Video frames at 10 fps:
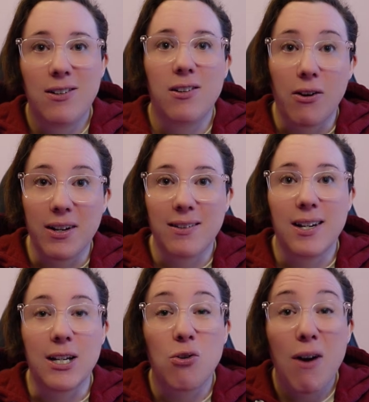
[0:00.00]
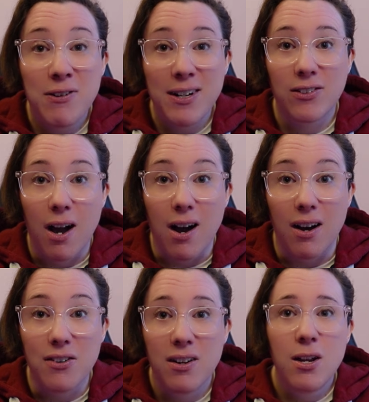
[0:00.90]
to 19 graphics
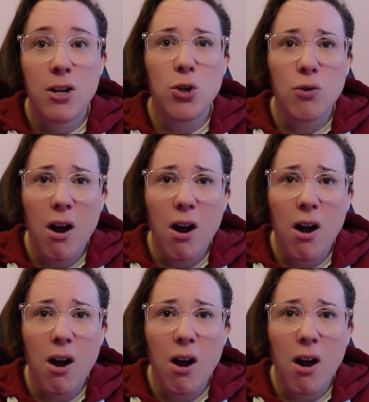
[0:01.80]
card, you're